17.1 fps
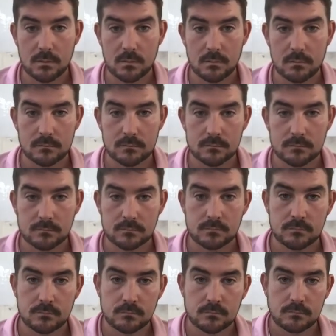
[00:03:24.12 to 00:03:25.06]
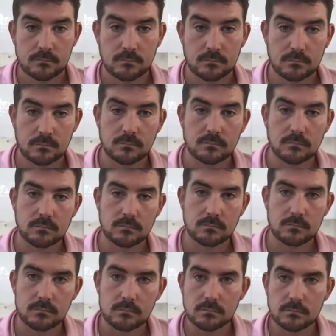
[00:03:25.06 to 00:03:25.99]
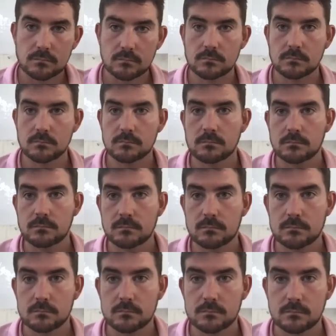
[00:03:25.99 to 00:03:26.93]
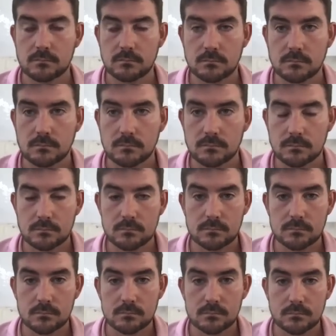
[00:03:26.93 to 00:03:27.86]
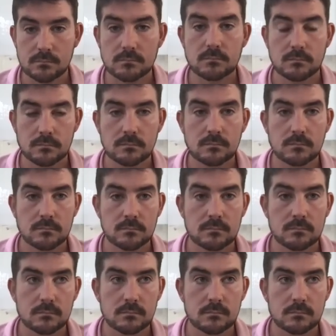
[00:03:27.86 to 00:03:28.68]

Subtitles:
This person isn't speaking.